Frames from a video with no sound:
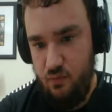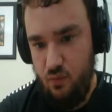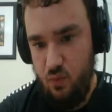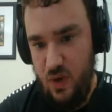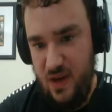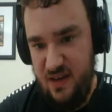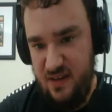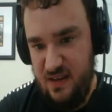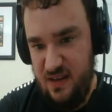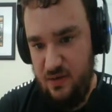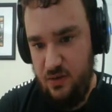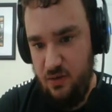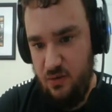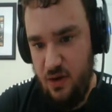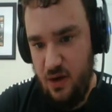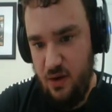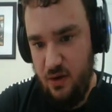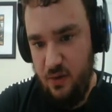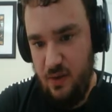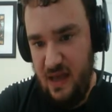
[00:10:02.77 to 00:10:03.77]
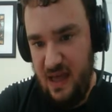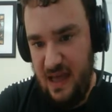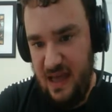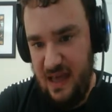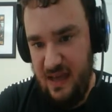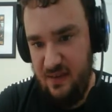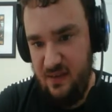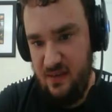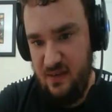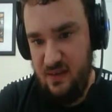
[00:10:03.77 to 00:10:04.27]
Redestro
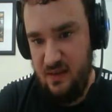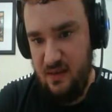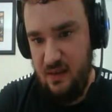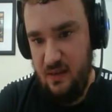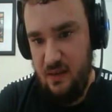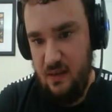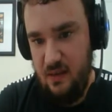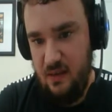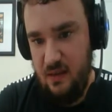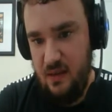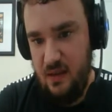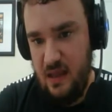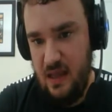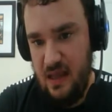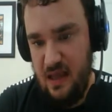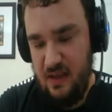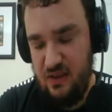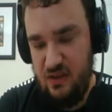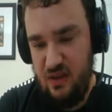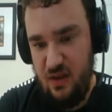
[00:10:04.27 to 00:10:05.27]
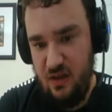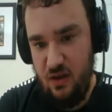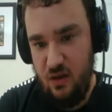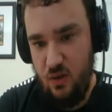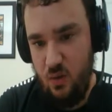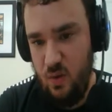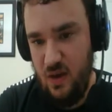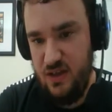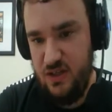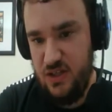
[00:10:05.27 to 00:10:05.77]
asking a
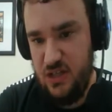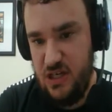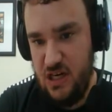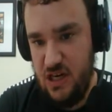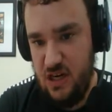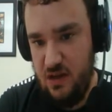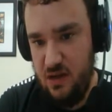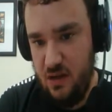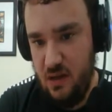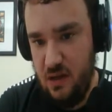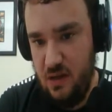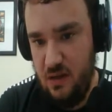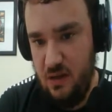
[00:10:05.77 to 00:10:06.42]
question.